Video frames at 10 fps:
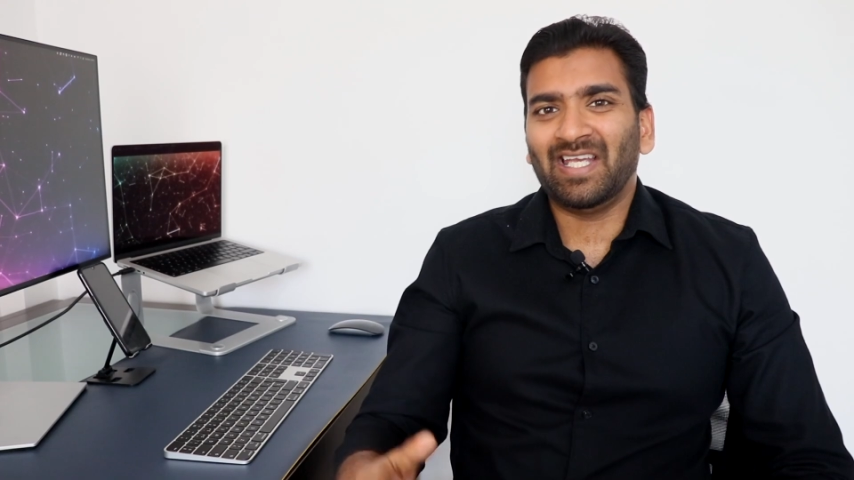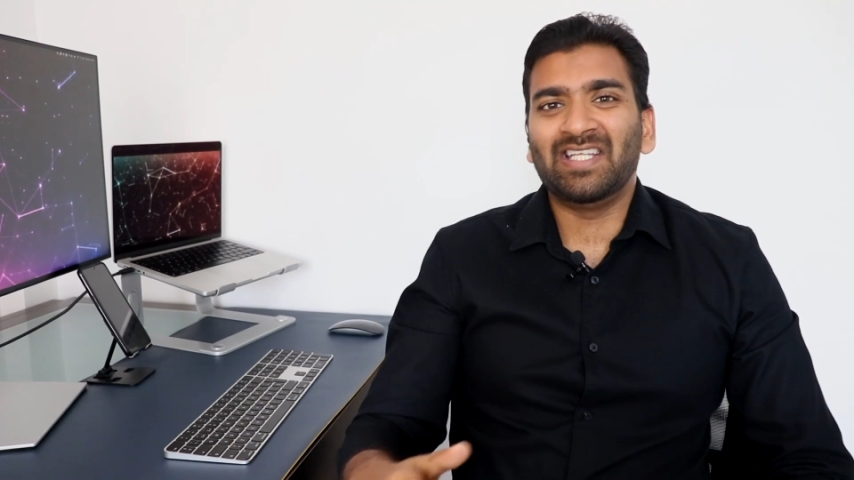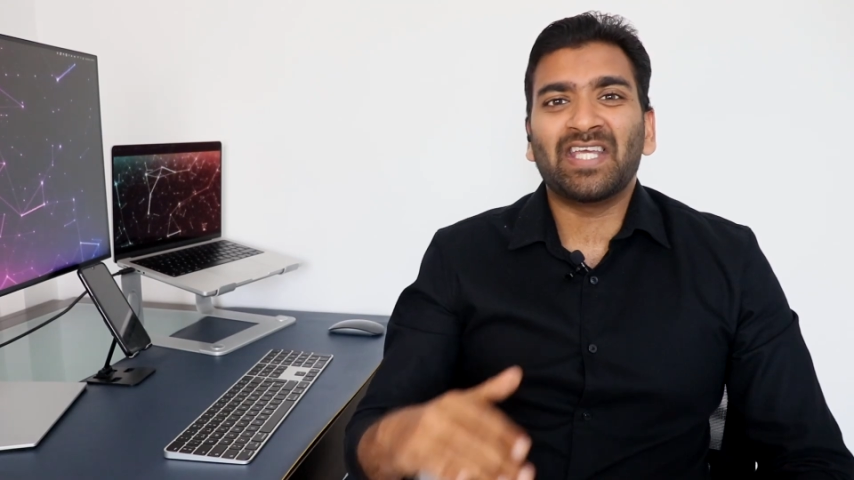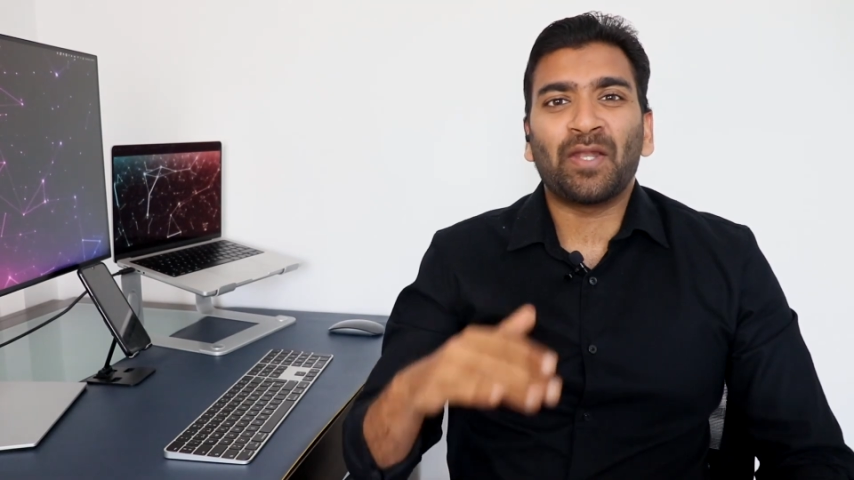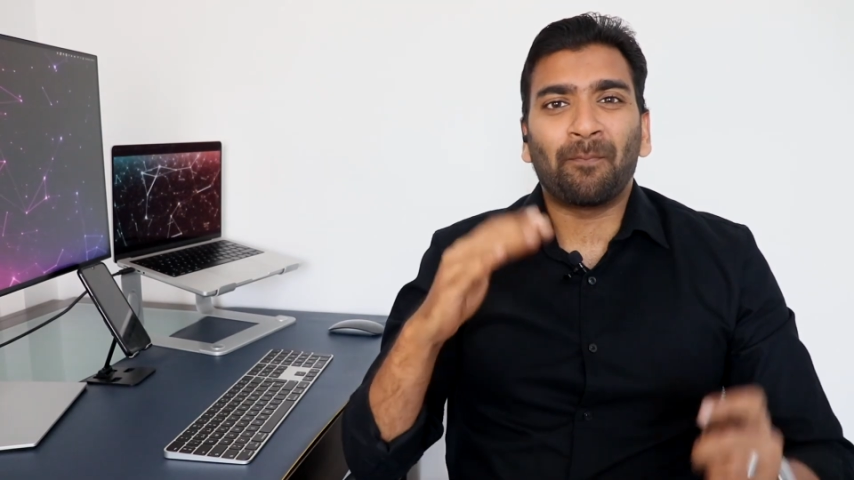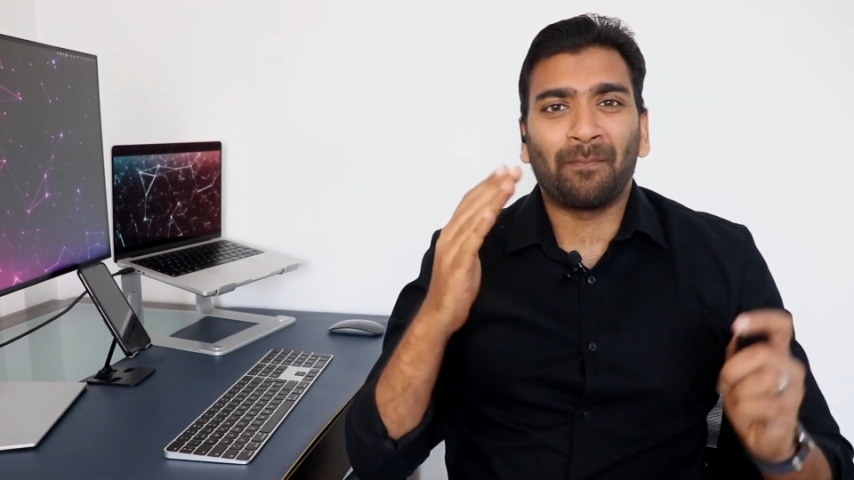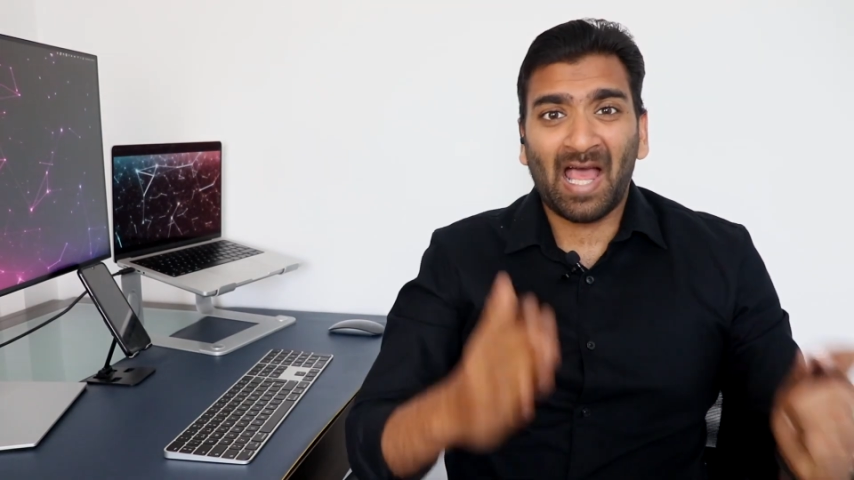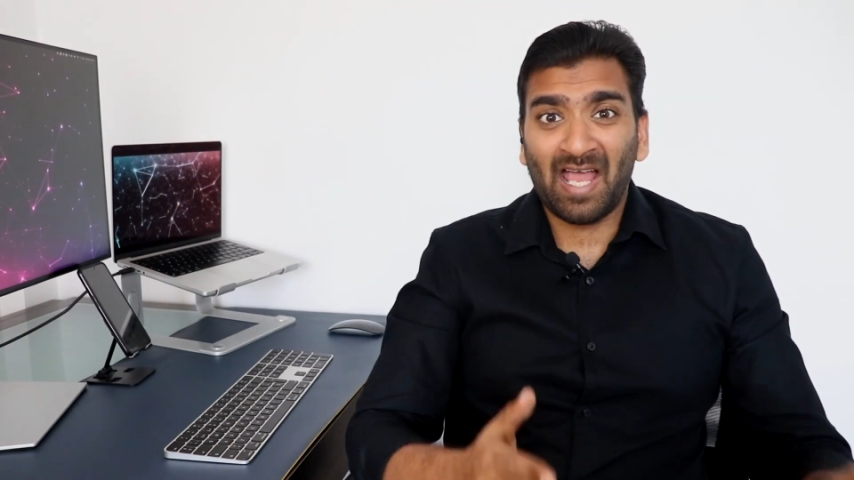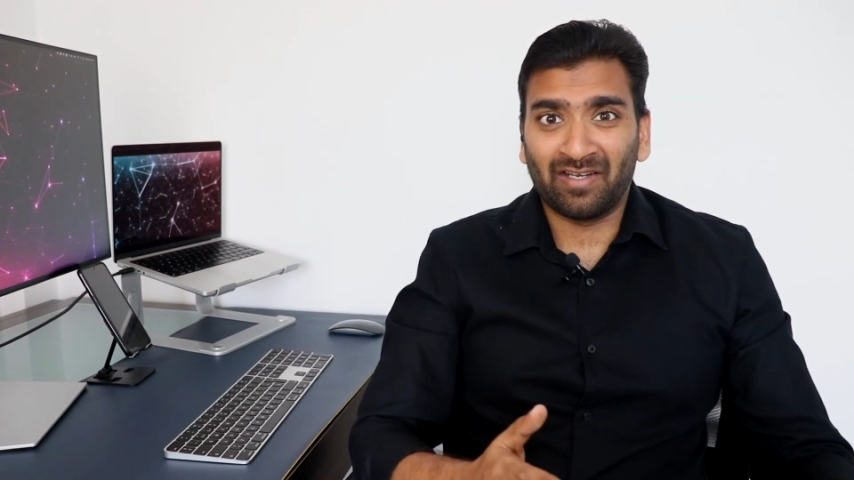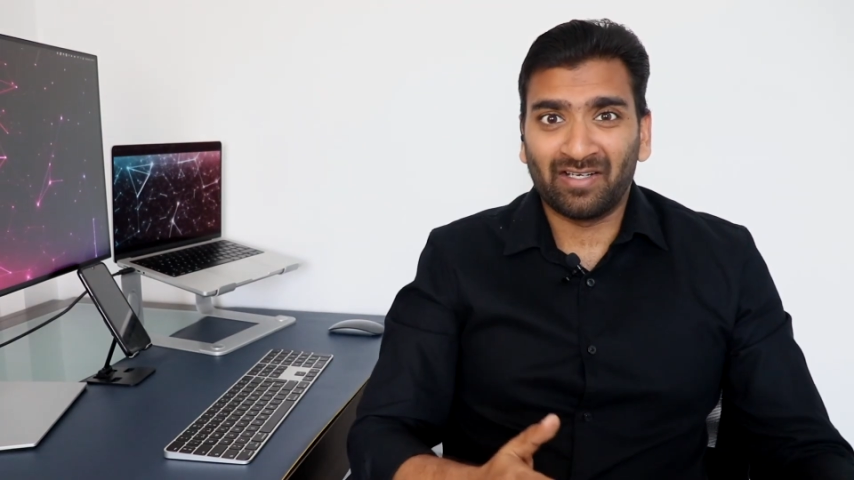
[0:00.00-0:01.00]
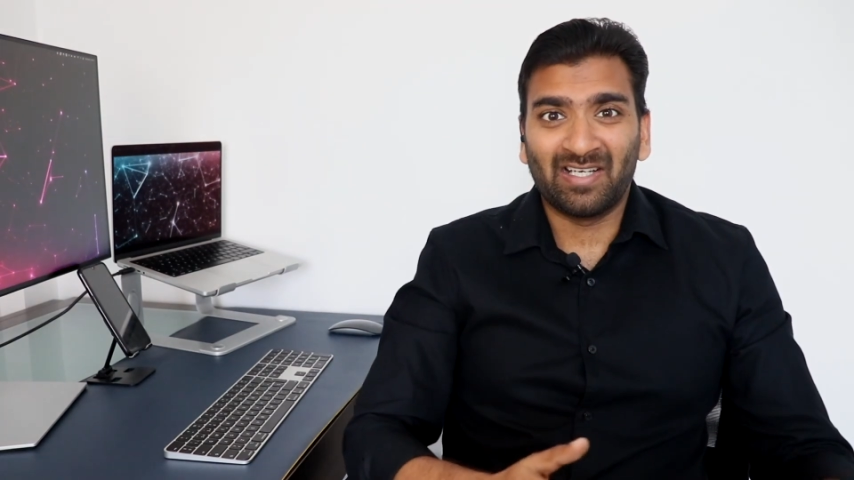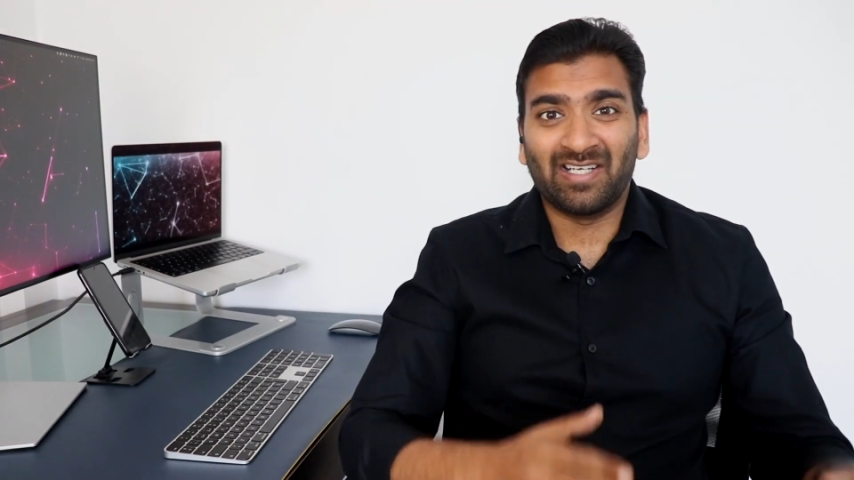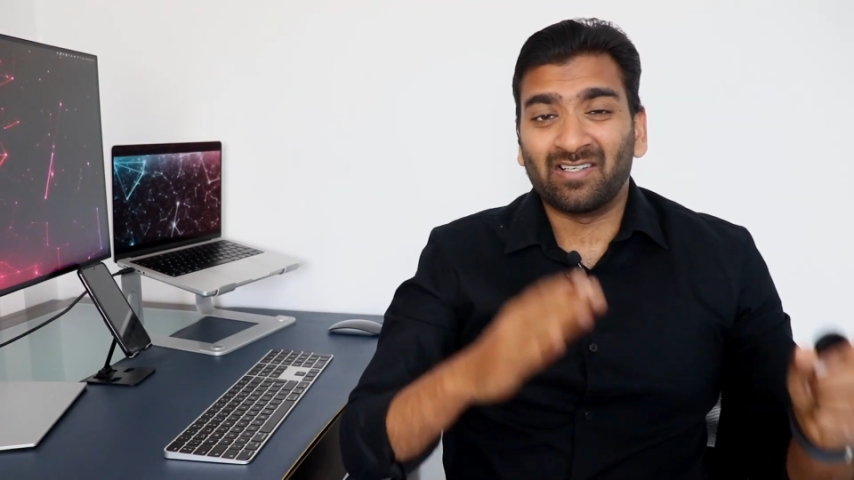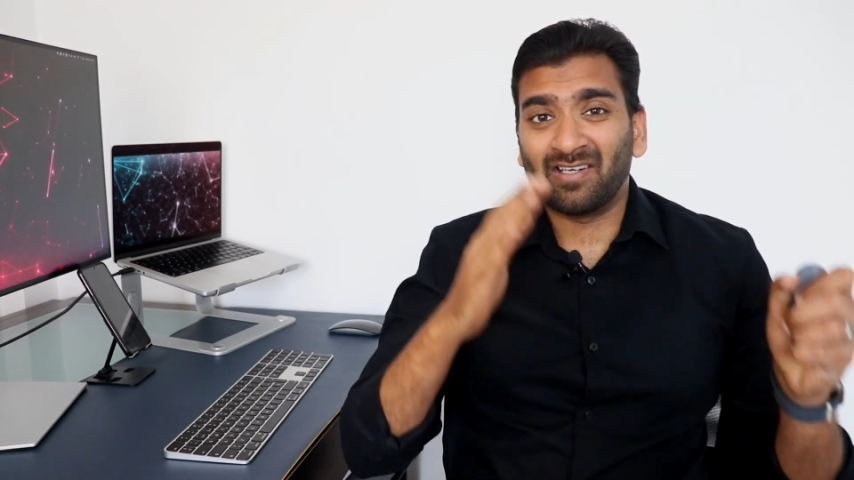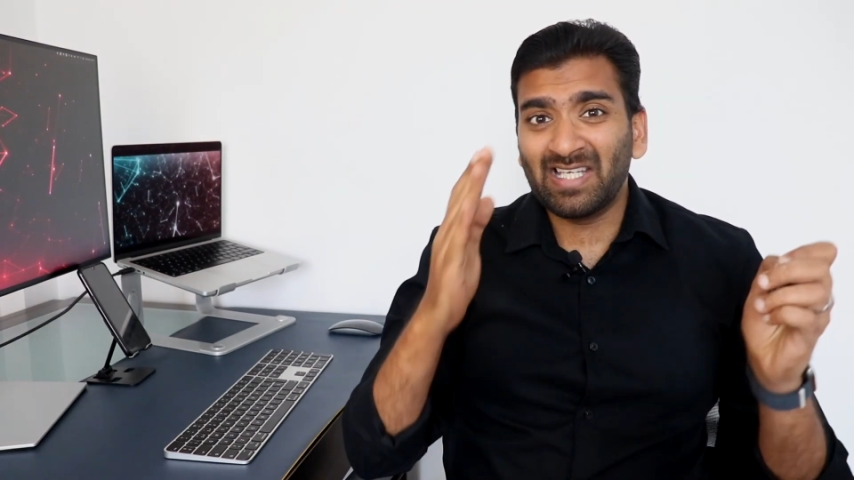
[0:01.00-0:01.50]
it can plan,
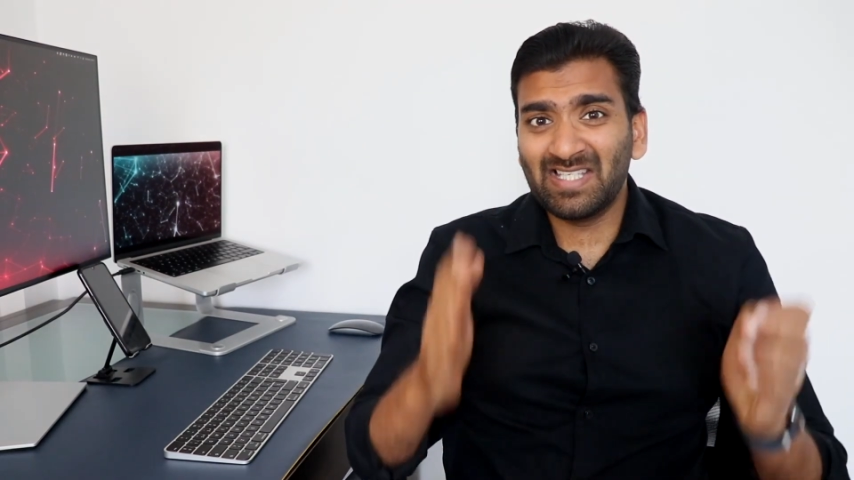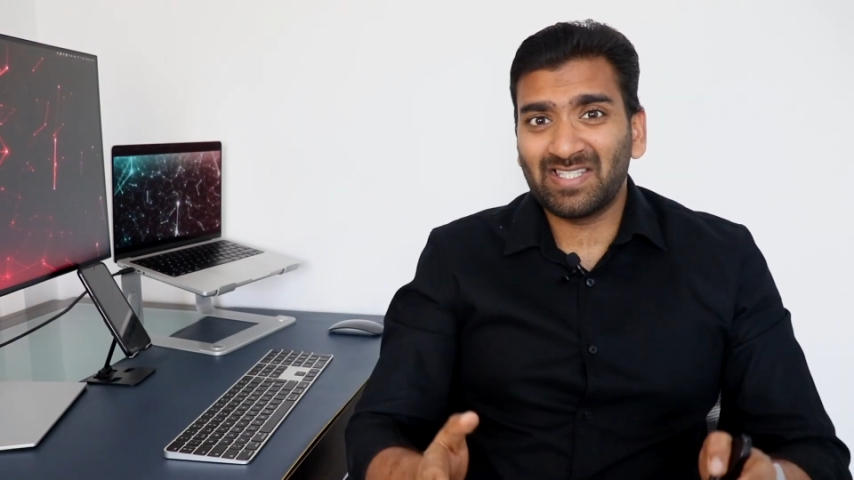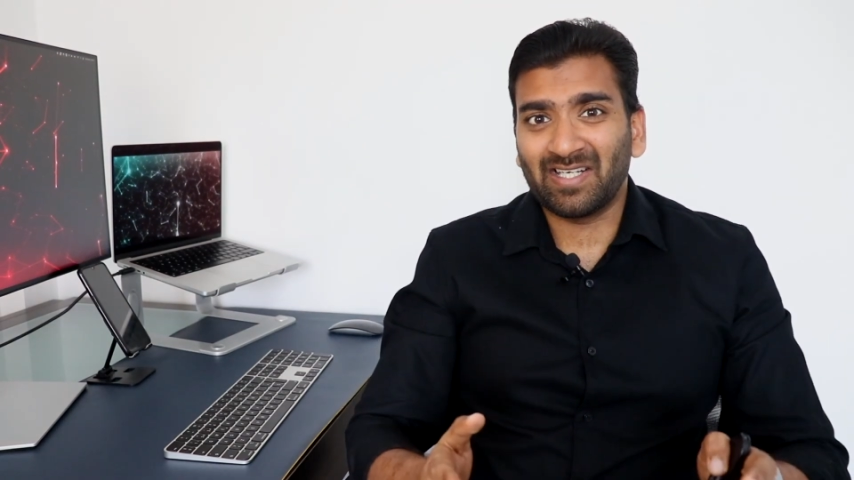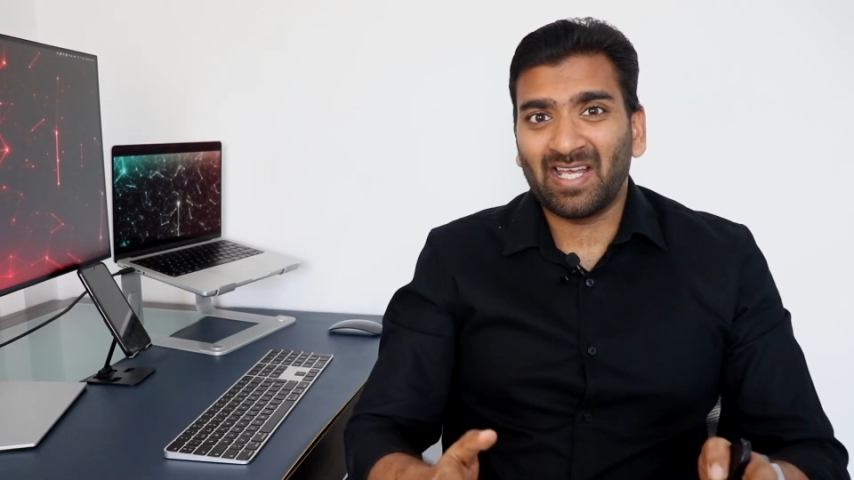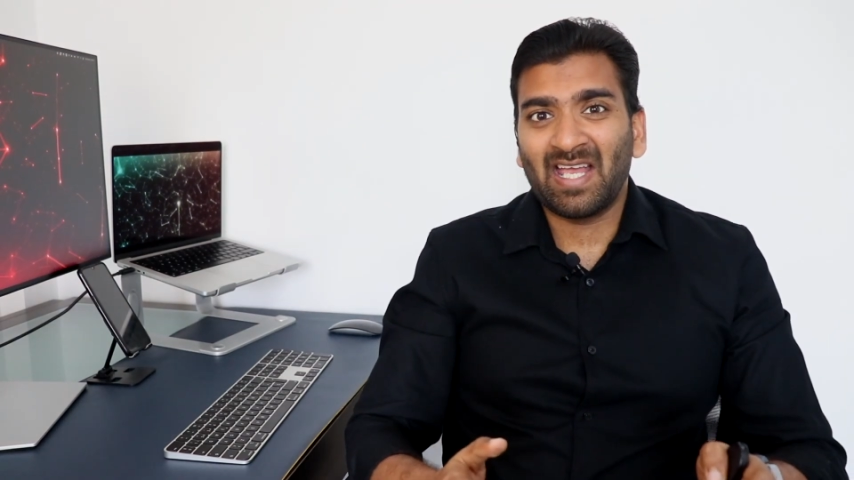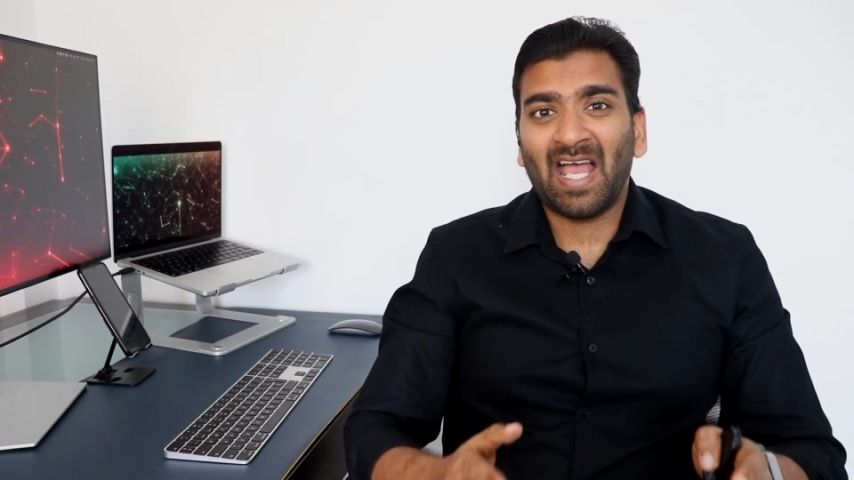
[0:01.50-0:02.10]
reason,